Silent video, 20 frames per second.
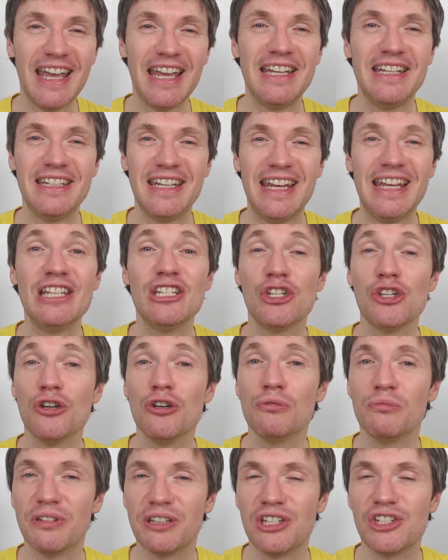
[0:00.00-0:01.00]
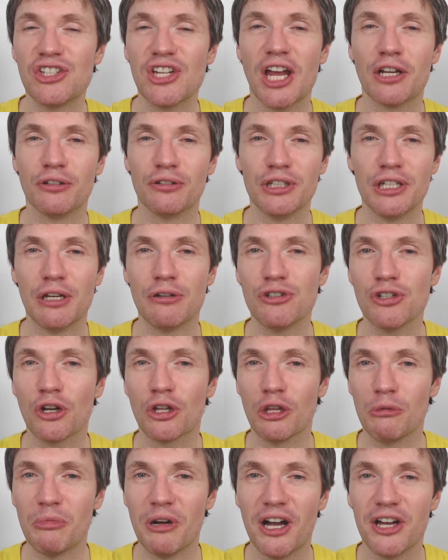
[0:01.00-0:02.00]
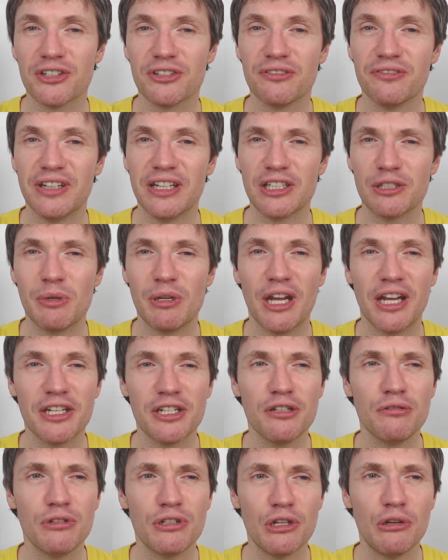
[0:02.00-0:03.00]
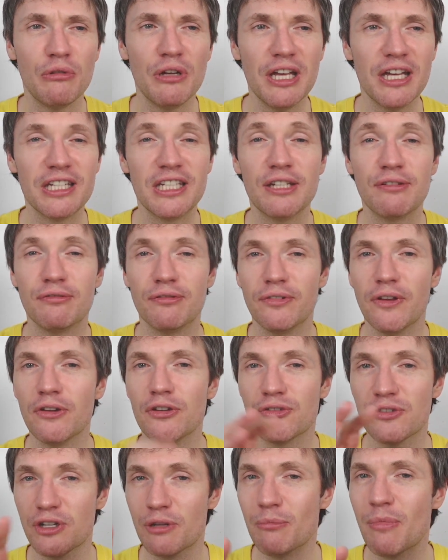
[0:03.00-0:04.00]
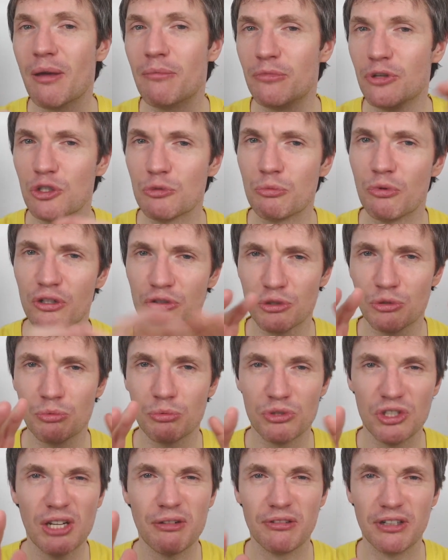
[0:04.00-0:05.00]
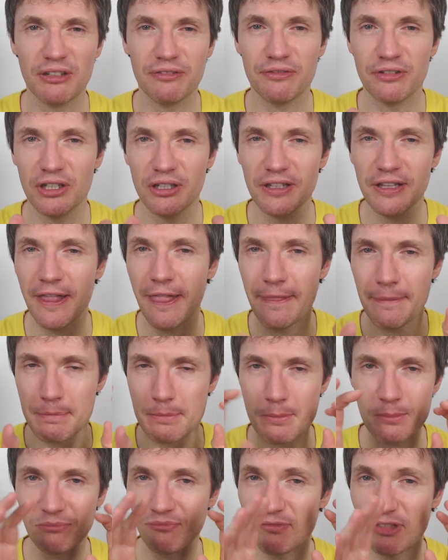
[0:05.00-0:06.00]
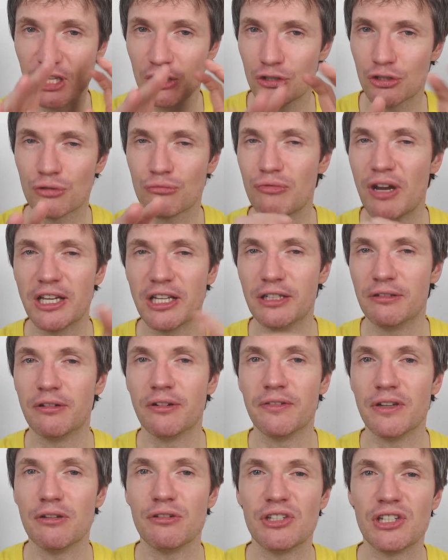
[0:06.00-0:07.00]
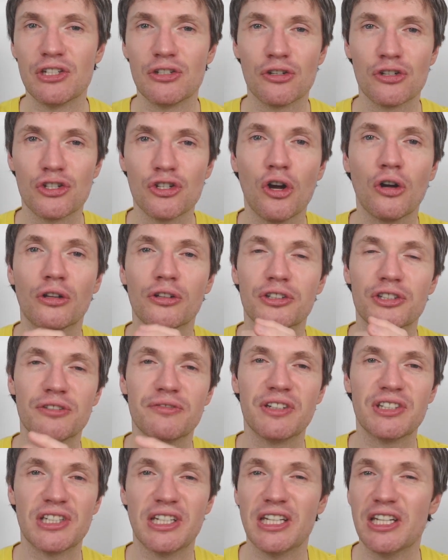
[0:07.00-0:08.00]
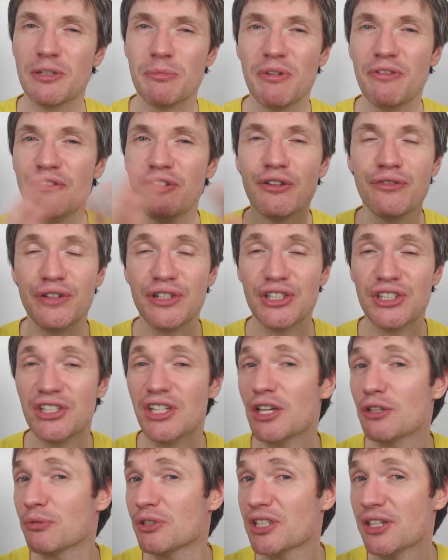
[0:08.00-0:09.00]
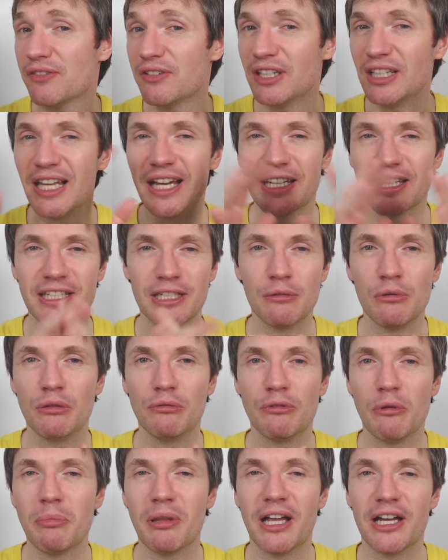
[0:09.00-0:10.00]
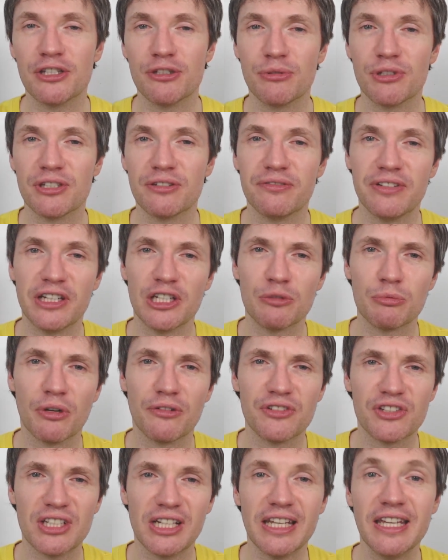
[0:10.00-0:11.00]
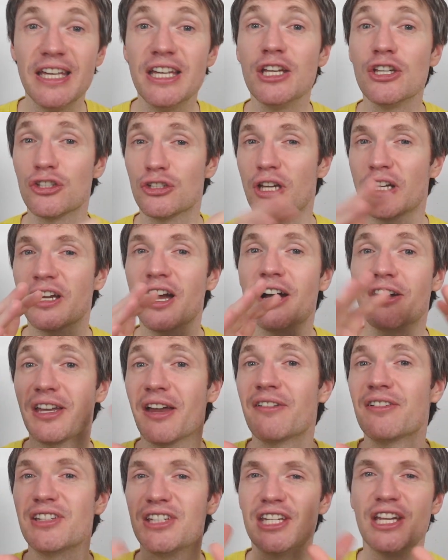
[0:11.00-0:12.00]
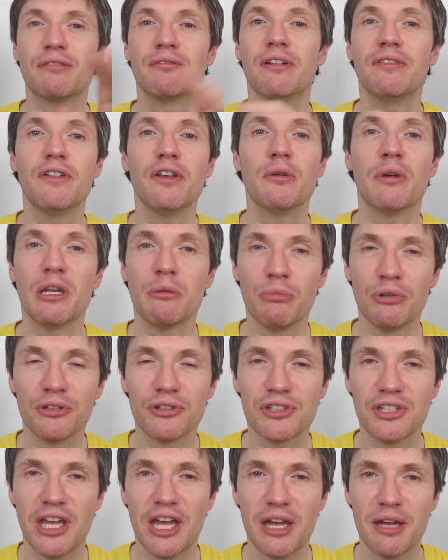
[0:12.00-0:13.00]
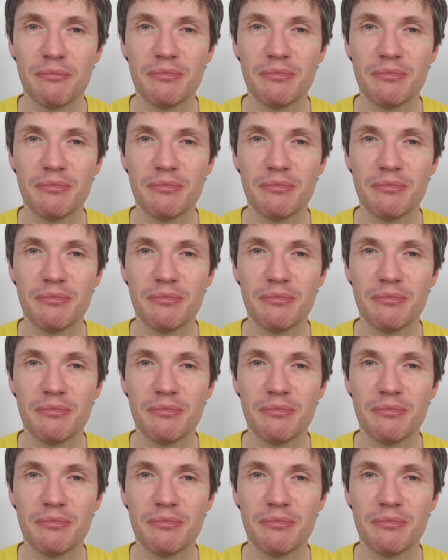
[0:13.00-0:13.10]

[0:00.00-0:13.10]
in tune with the channel, you know, chocolate bars and things. I mean, I do different reviews for the members, but generally for just regular reviews is just chocolates and things like this. I mean, feel free to suggest whatever you like, and I will reply to it and things. But obviously, I can't guarantee I'll review it, but